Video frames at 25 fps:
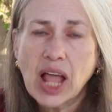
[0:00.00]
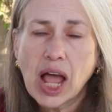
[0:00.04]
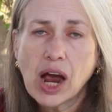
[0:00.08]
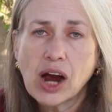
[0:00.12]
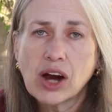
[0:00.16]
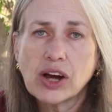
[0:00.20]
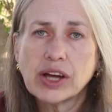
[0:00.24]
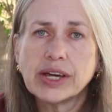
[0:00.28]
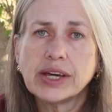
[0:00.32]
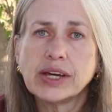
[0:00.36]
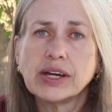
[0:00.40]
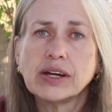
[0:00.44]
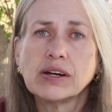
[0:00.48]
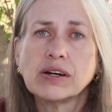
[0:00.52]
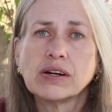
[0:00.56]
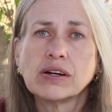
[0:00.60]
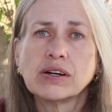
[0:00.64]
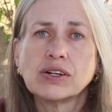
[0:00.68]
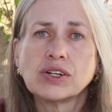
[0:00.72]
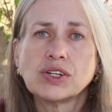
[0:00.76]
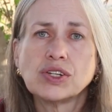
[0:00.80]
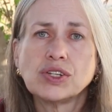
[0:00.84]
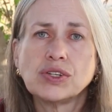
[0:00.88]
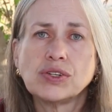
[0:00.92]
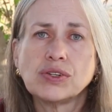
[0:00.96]
are
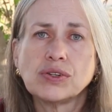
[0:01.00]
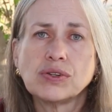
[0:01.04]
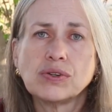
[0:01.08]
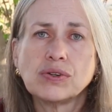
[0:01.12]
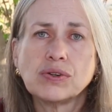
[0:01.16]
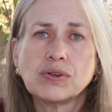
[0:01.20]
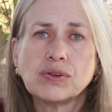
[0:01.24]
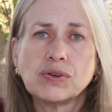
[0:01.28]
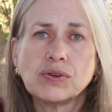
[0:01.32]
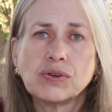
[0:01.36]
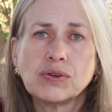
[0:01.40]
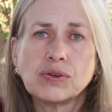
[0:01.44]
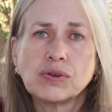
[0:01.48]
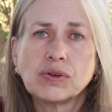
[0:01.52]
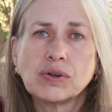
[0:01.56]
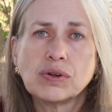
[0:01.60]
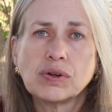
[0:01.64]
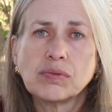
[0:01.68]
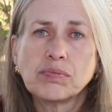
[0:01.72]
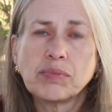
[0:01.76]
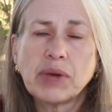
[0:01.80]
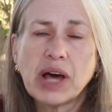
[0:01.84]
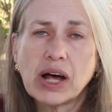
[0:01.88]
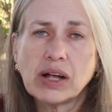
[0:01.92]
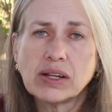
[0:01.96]
here to
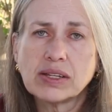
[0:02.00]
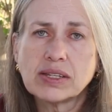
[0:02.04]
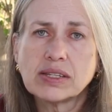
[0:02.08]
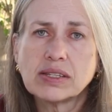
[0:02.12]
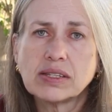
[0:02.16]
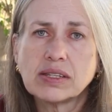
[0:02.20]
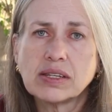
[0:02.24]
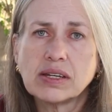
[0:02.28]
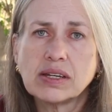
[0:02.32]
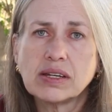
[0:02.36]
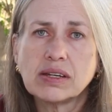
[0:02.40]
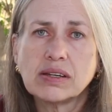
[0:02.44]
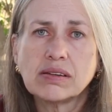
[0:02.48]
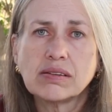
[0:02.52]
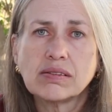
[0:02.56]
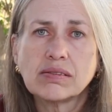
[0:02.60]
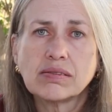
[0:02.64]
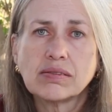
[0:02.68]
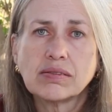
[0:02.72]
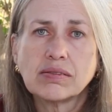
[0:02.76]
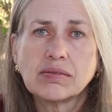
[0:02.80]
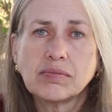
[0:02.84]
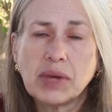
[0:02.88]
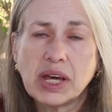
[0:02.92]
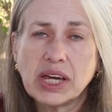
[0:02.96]
balance the
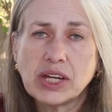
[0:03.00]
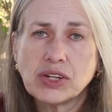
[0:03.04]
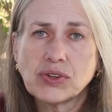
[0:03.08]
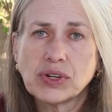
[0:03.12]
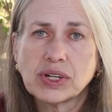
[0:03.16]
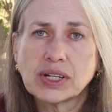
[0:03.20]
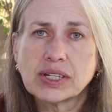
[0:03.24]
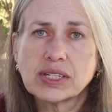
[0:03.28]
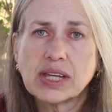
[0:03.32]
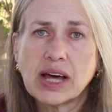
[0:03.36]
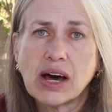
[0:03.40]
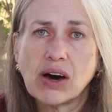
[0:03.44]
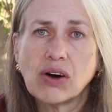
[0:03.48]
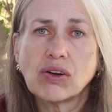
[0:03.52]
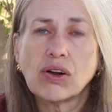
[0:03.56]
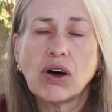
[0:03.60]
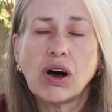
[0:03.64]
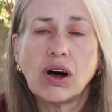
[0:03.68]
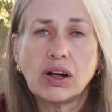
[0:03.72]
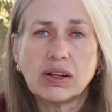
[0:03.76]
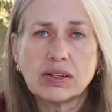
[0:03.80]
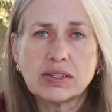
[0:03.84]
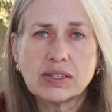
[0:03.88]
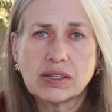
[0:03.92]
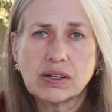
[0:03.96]
matrix out
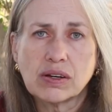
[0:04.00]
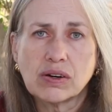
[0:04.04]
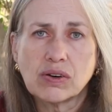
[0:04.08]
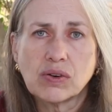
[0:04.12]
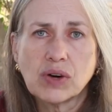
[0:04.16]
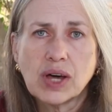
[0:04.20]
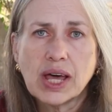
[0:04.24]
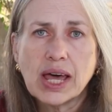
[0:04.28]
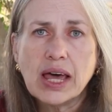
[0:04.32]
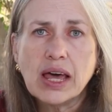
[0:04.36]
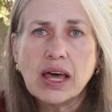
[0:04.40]
also.